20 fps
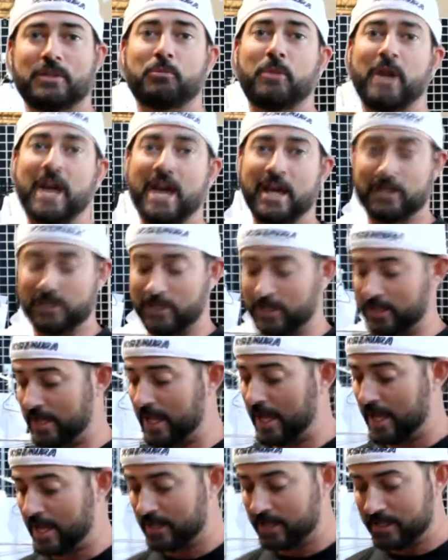You're battling
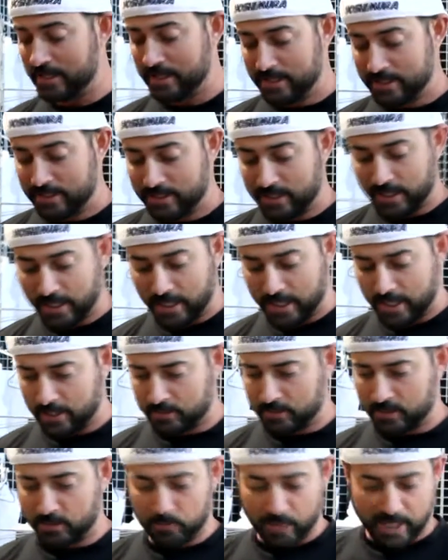that.
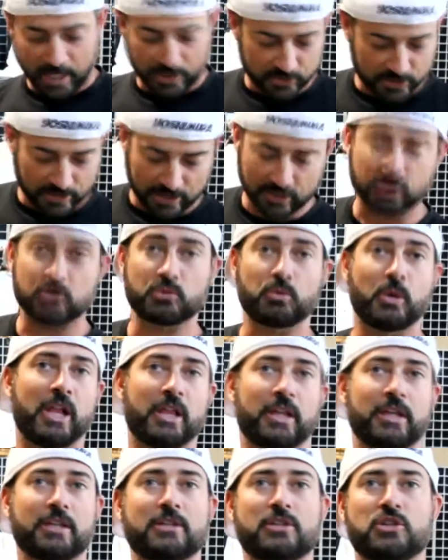It battles that
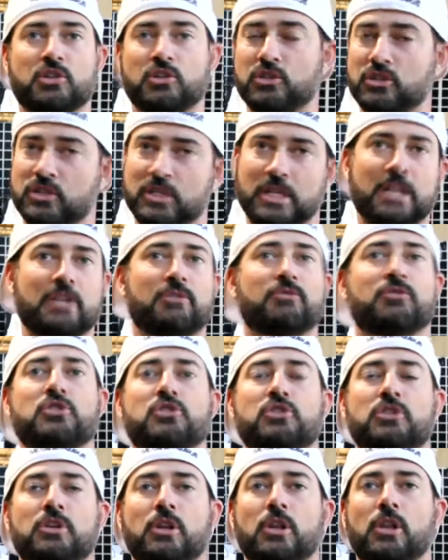swelling because you're sitting for
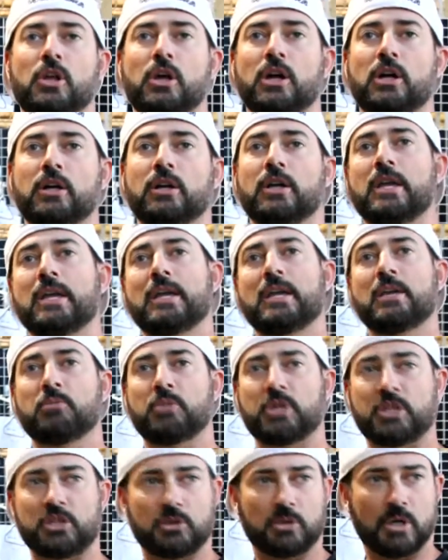so long,
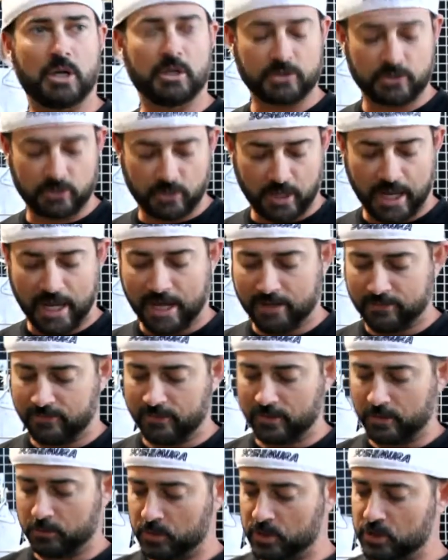but you also have
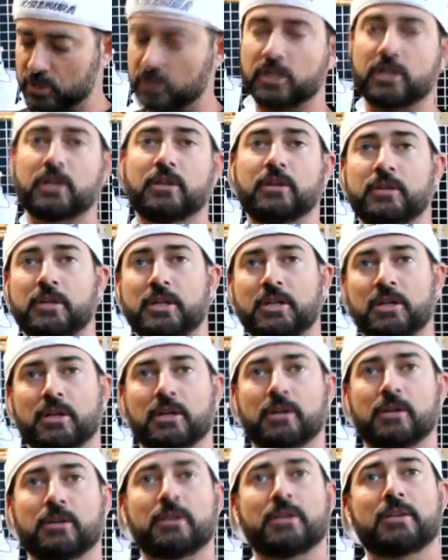a material
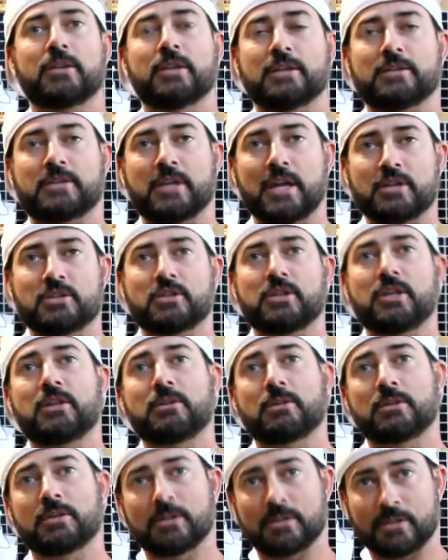here that's actually
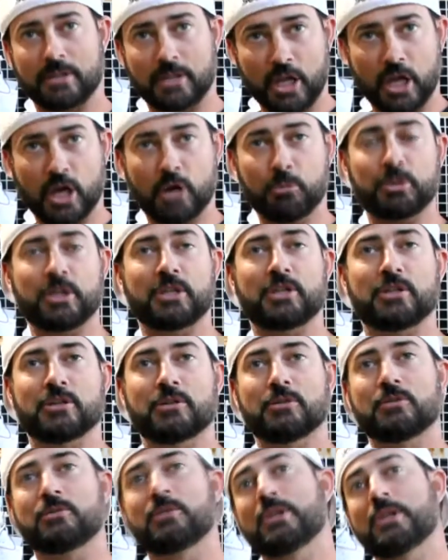helping
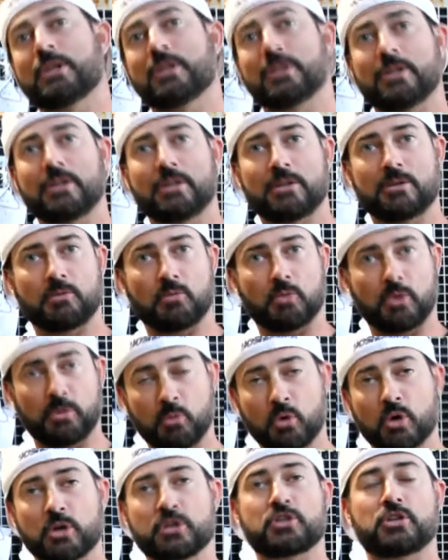you with
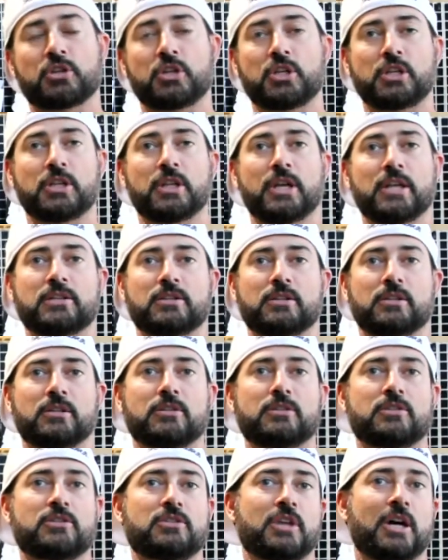more circulation,
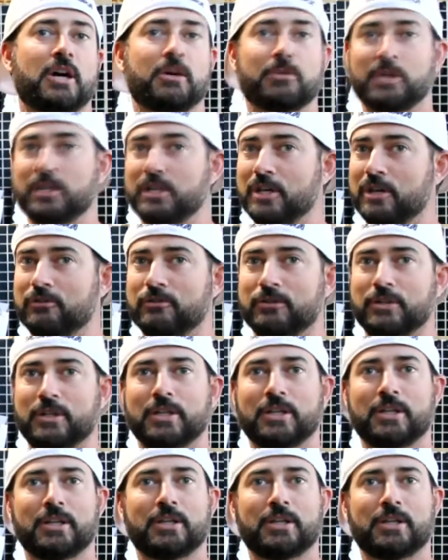cell recovery,